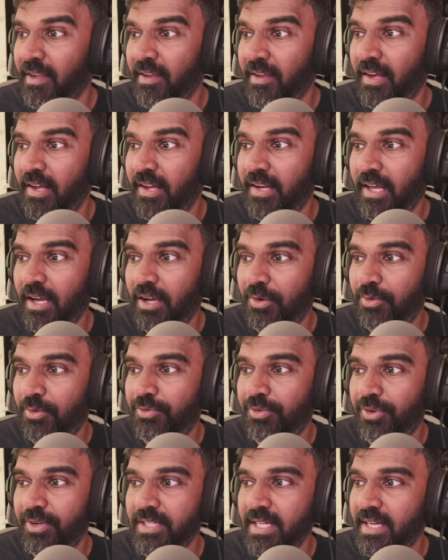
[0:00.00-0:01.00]
Now
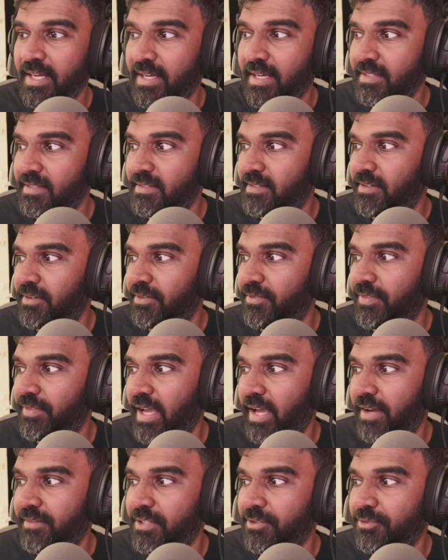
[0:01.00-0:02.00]
for that, we
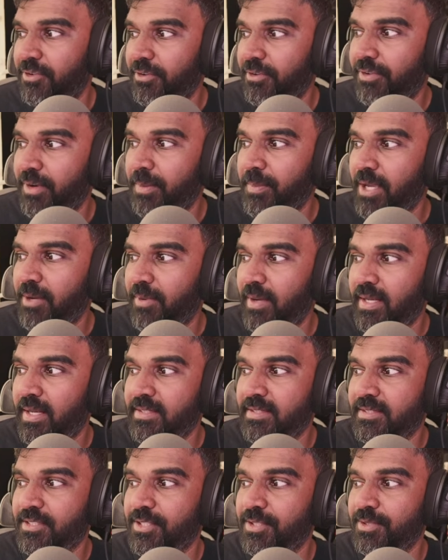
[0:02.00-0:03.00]
have the full frame
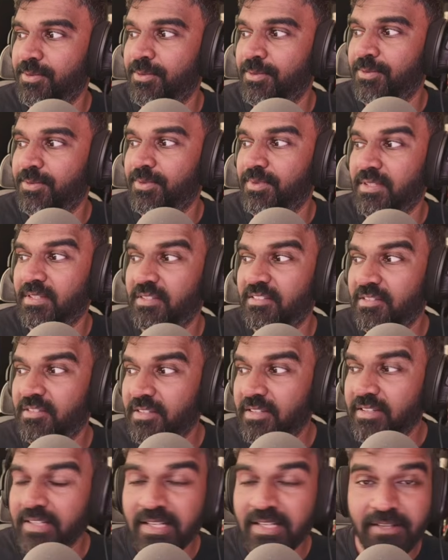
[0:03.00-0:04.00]
equivalent to
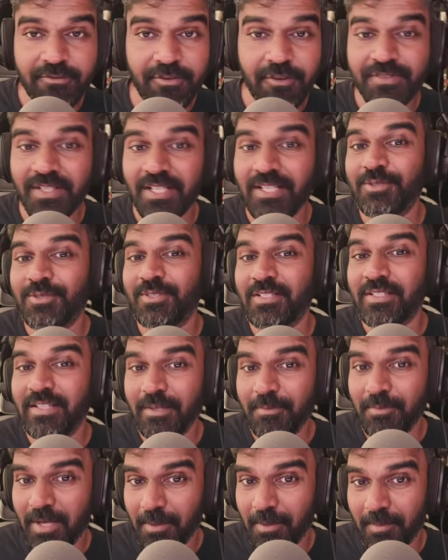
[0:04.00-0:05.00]
15 to 30
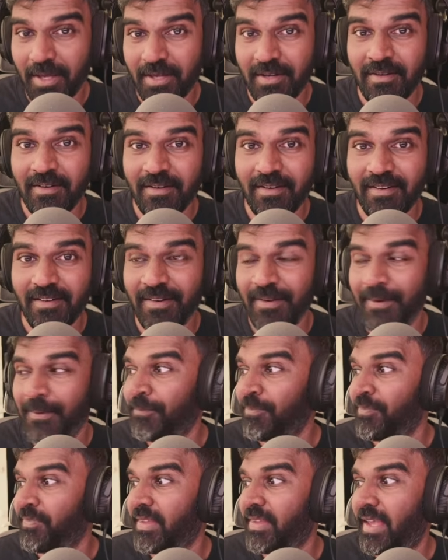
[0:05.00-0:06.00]
millimeter
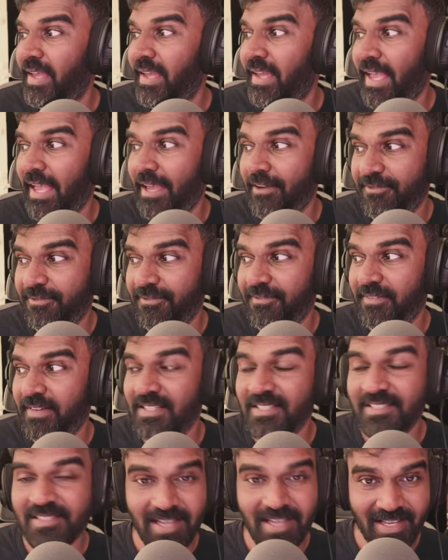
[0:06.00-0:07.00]

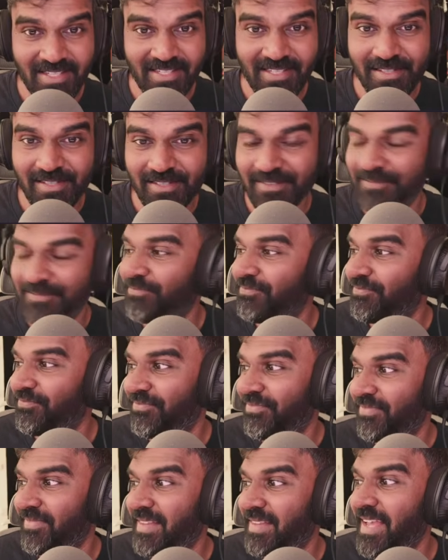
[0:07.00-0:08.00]
f6.
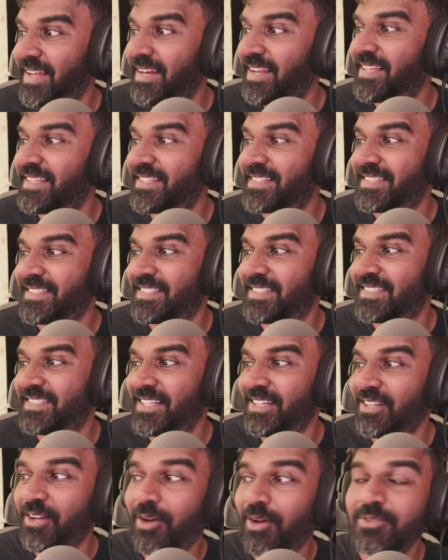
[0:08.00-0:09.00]
That is
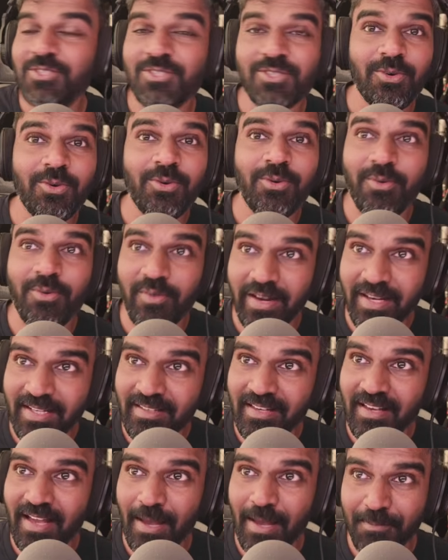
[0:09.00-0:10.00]
not so great
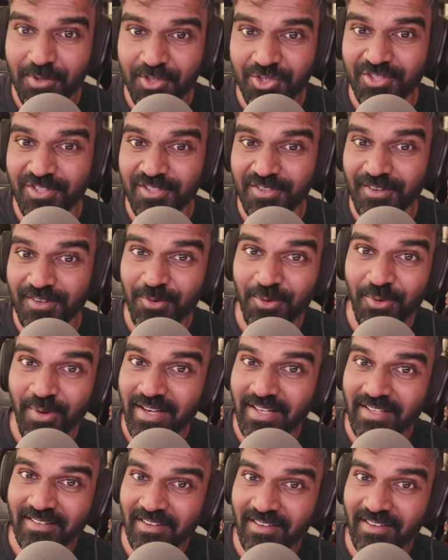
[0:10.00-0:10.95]
aperture, right?